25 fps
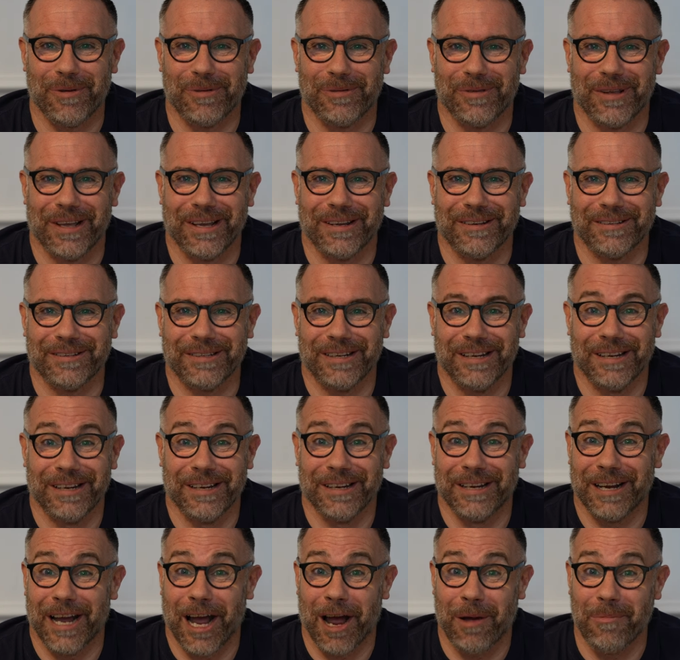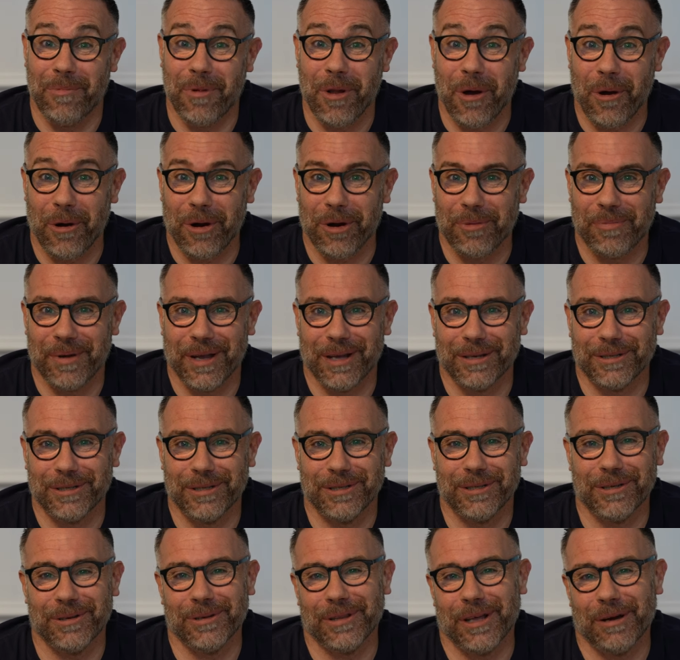and things. I'm not going to be able to
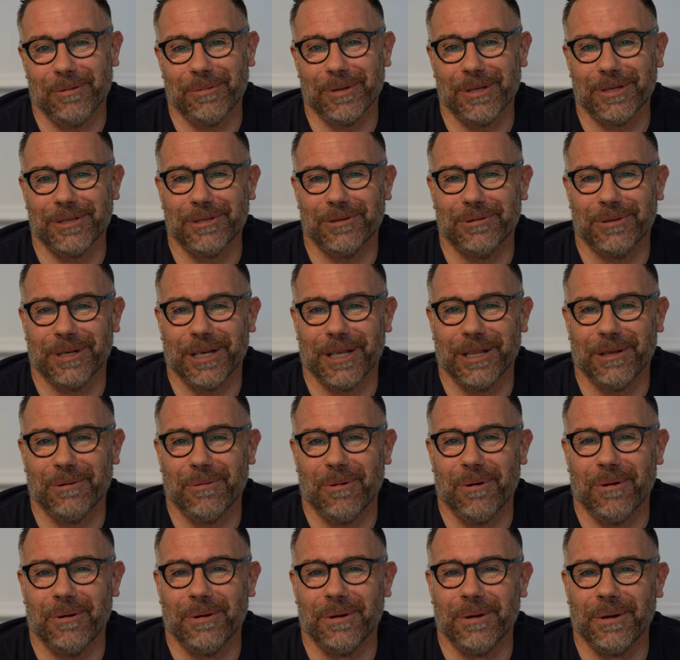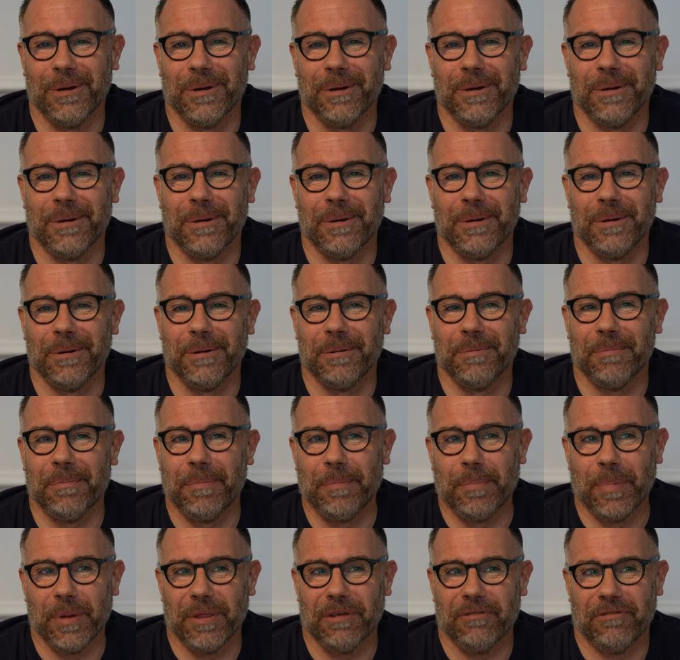do that with a 2 kilowatt,
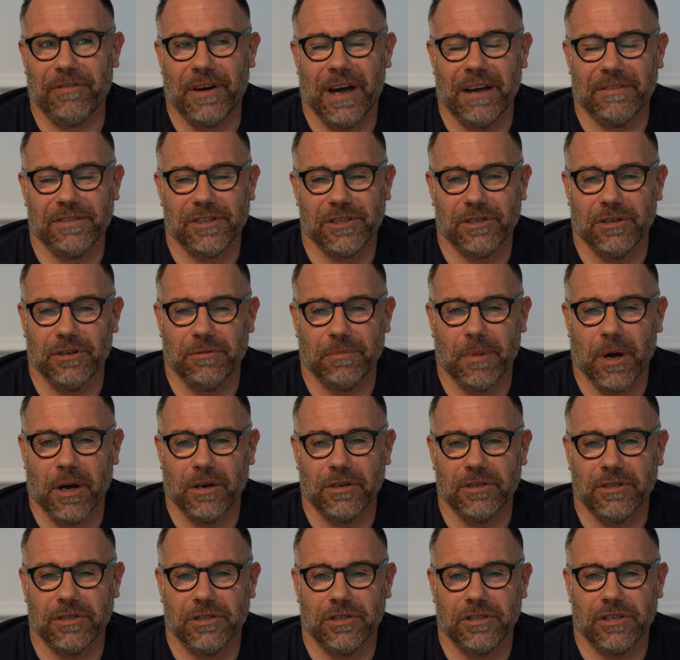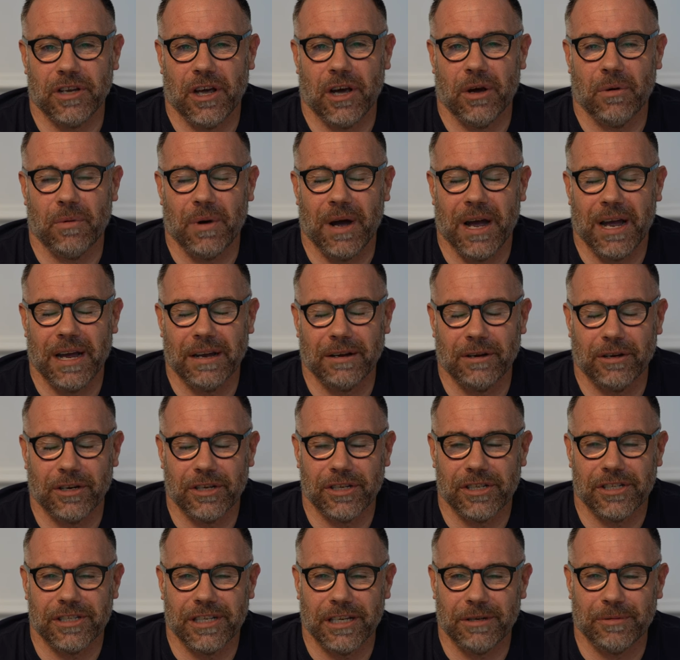but the 5's too much, so I'm going
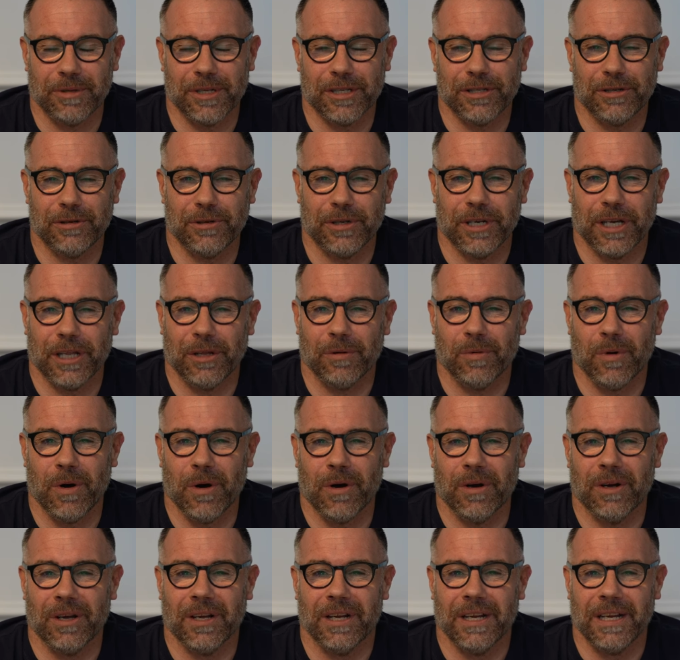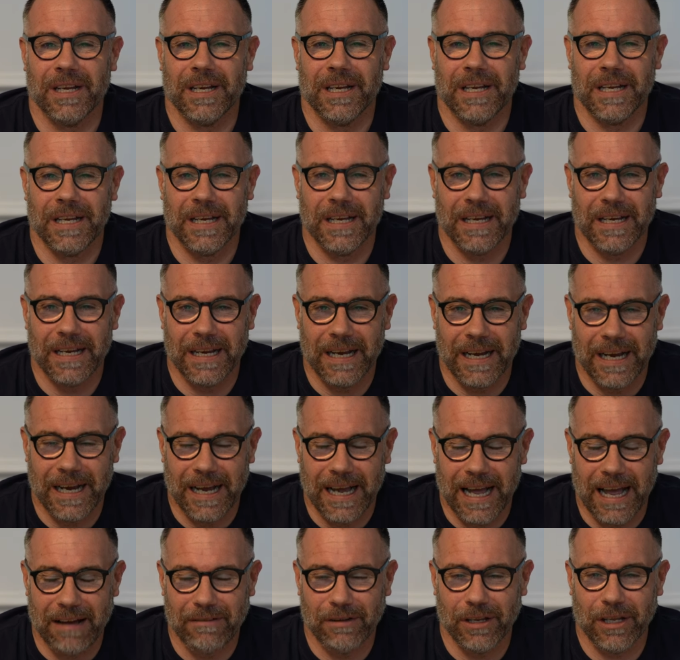to stick with the 2 kilowatt,
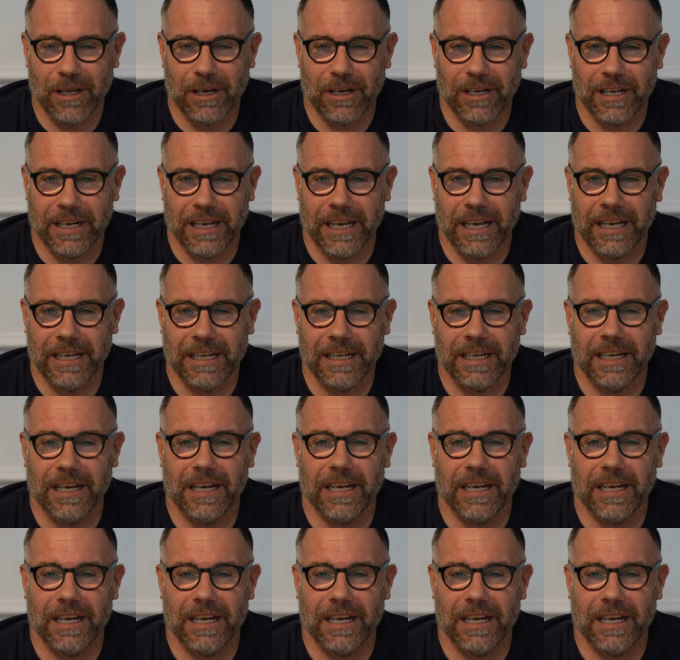have a look at it